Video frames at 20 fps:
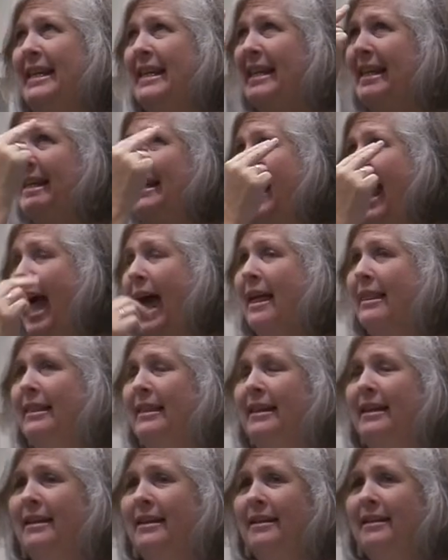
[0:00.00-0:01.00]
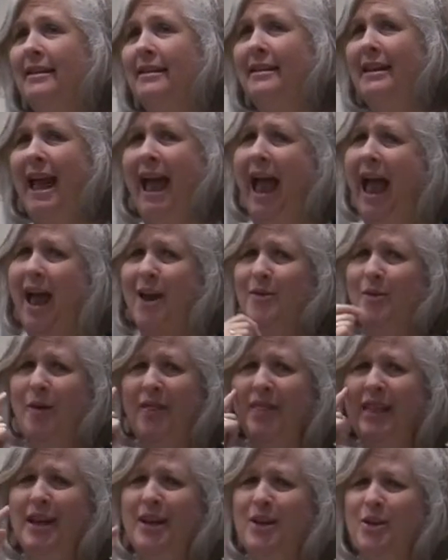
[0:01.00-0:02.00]
I don't think you're Baptist.
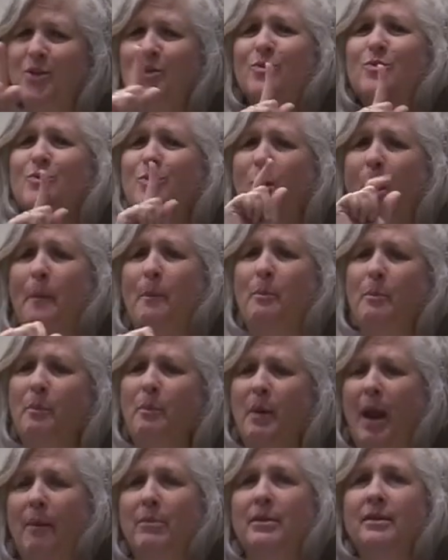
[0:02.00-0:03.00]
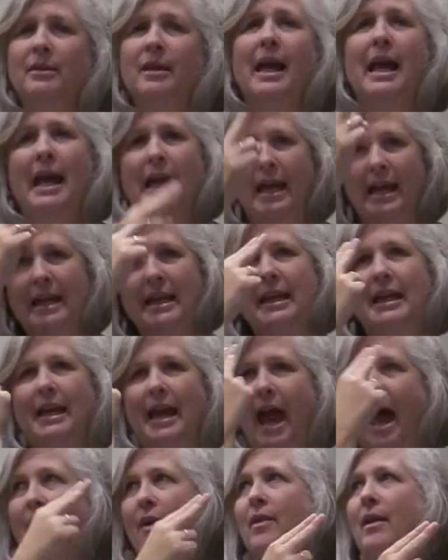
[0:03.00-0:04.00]
Catholics hire their priests to do their
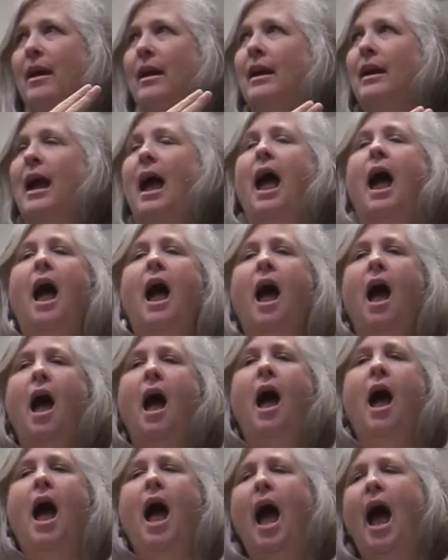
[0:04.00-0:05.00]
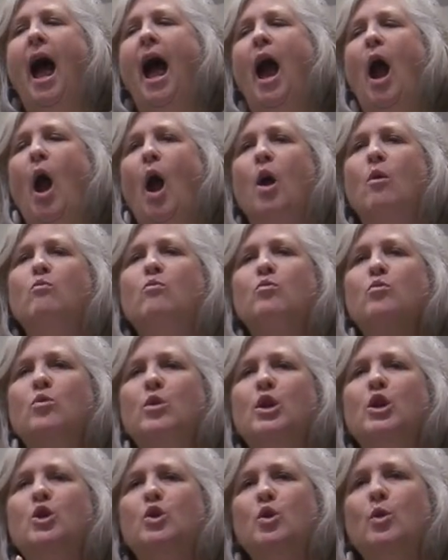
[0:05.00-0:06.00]
praying for them. You think you
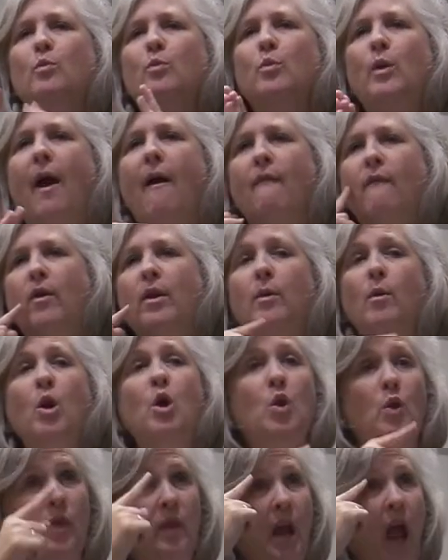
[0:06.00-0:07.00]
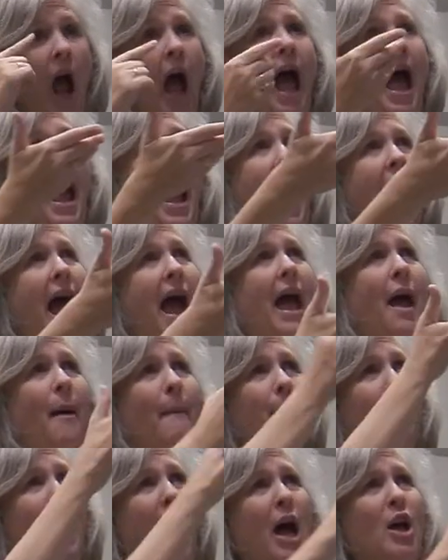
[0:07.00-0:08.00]
hired you a pastor to do your soul winning for
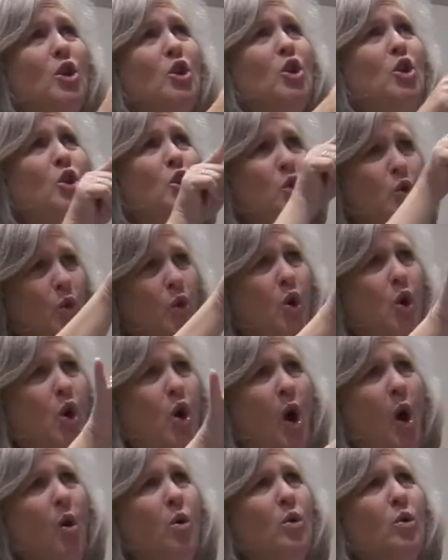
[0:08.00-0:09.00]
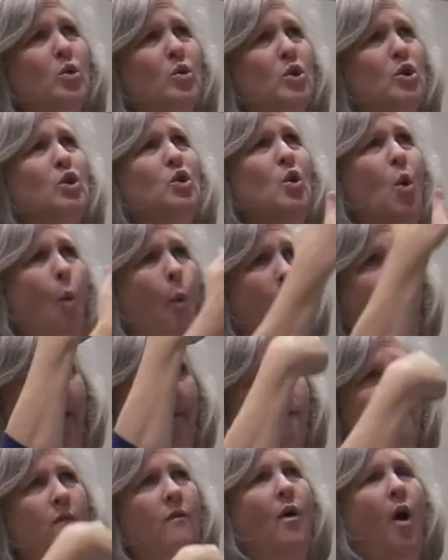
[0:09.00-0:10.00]
you. Come on, somebody say
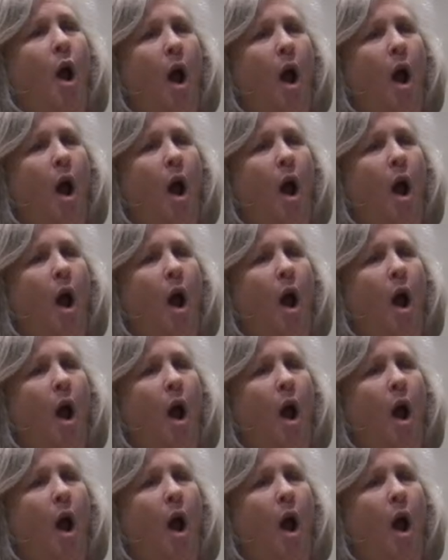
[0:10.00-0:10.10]
amen.